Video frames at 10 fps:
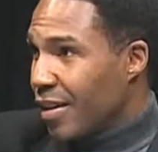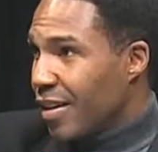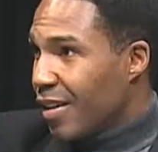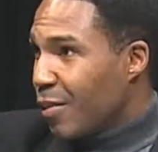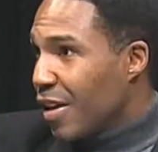
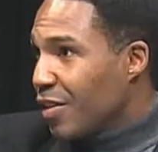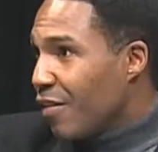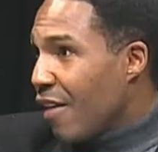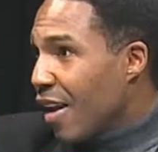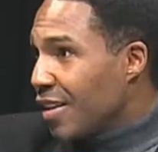about your
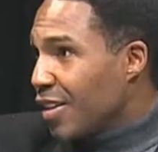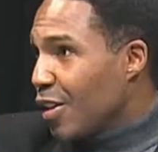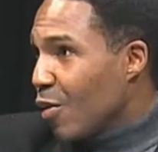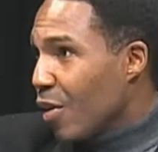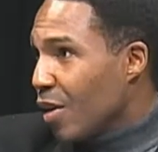volunteer
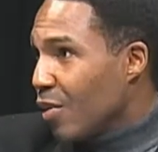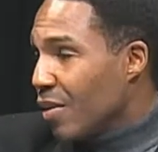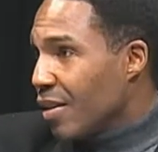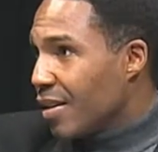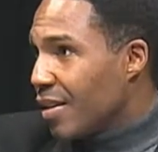work
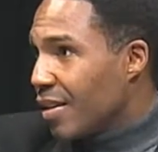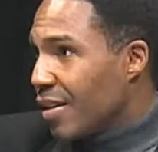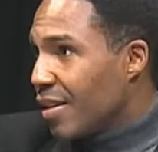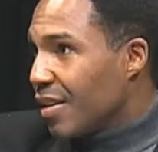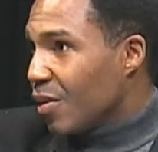with
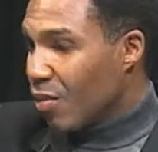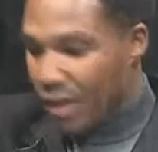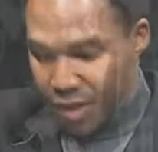the Red